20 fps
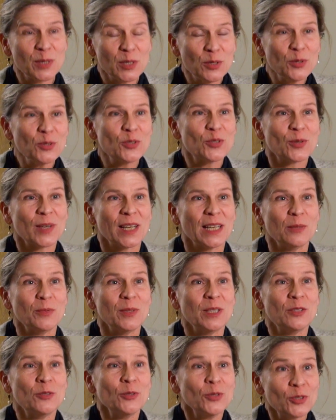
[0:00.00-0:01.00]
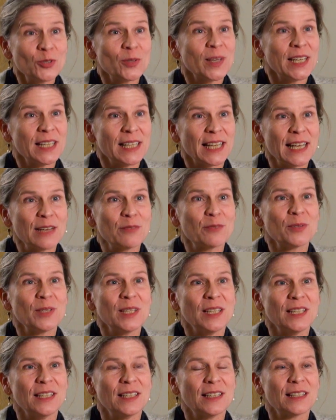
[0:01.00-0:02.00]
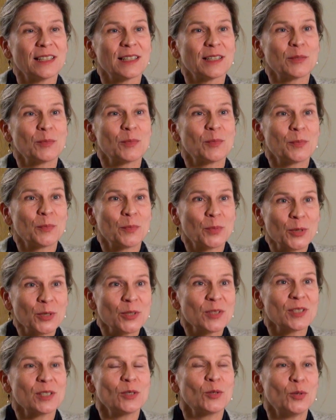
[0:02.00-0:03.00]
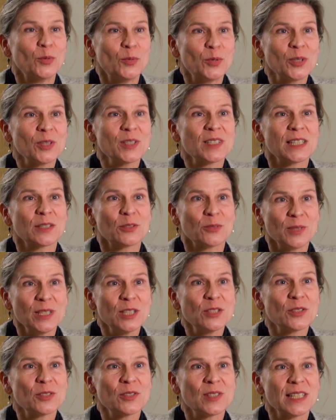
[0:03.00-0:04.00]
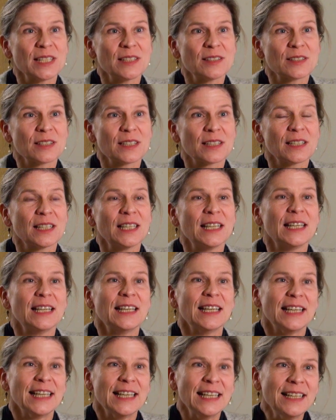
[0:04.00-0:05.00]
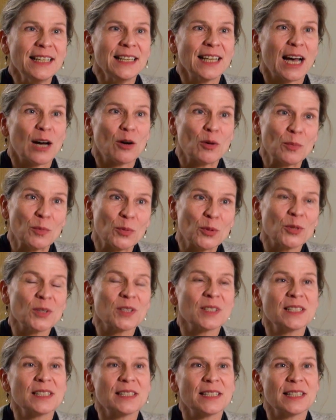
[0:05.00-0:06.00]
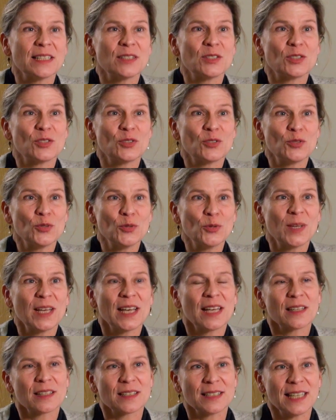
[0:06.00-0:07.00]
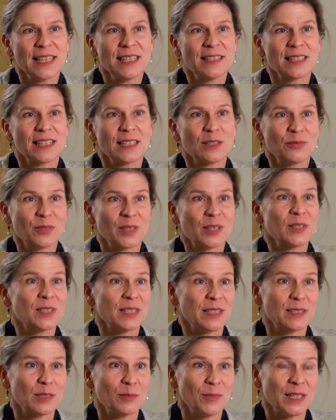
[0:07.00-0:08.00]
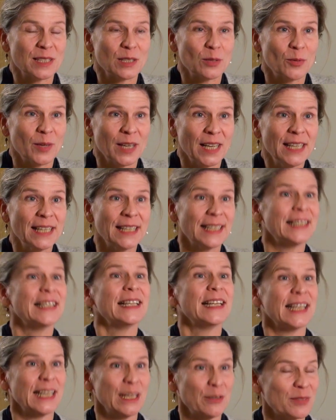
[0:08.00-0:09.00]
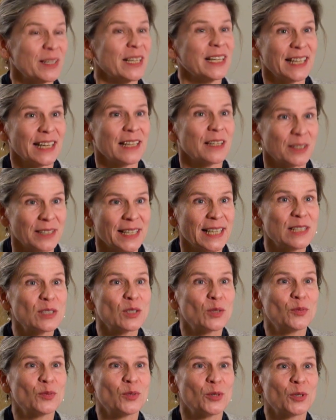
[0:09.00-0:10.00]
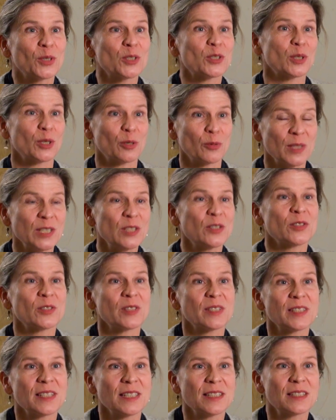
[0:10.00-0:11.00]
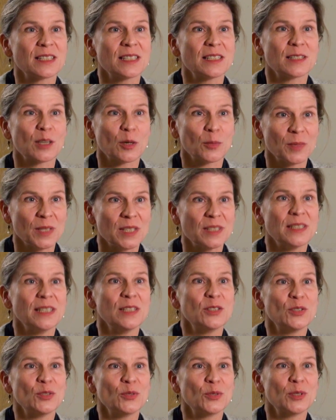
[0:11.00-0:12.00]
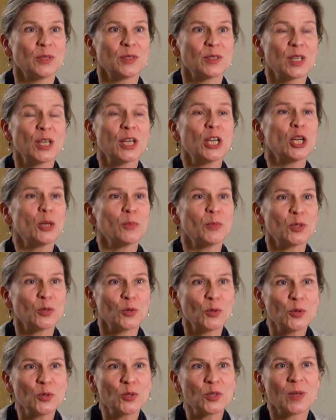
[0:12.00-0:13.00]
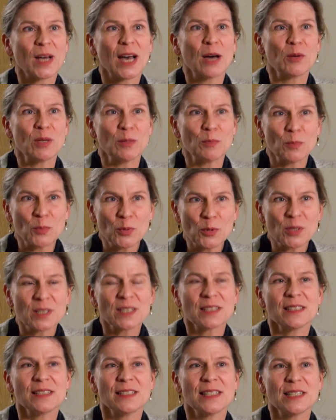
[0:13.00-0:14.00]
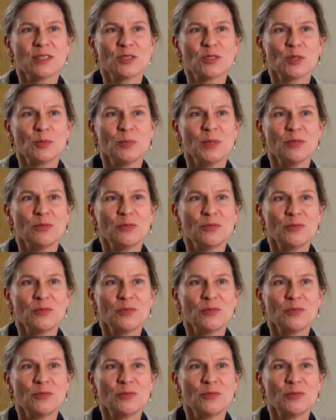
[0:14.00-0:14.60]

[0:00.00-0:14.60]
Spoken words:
we do train. We do train every person who works at the research center in how important it is to gather data in a very systematic way. If they gather data, of course, our research assistants, our PhD students, but also how important it is to be